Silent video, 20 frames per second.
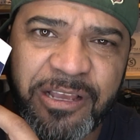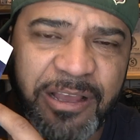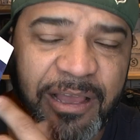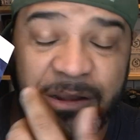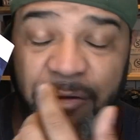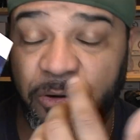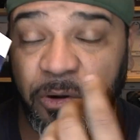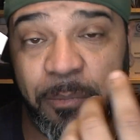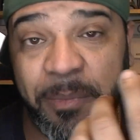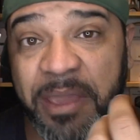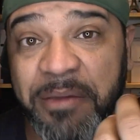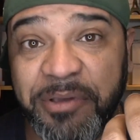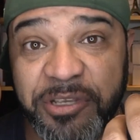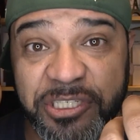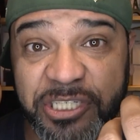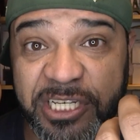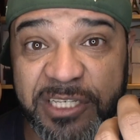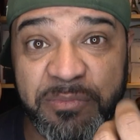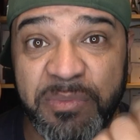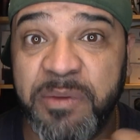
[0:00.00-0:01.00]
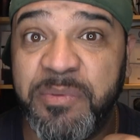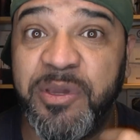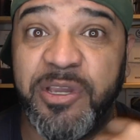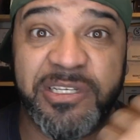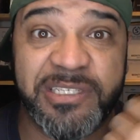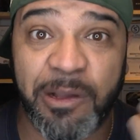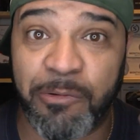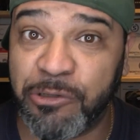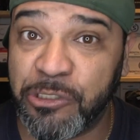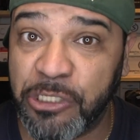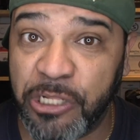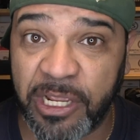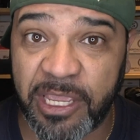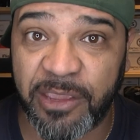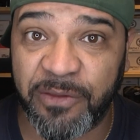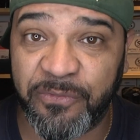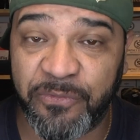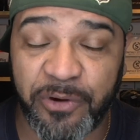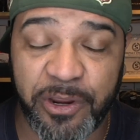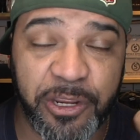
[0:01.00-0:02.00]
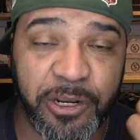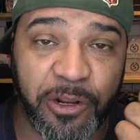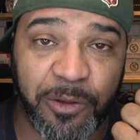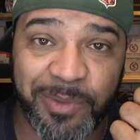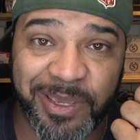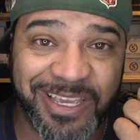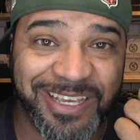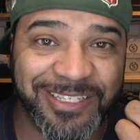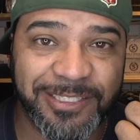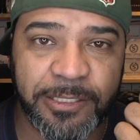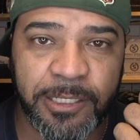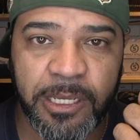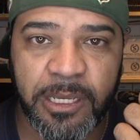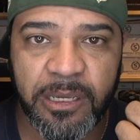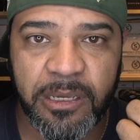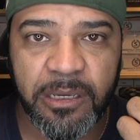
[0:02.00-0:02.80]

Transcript: I don't know. Maybe it's just me because I was looking for you know because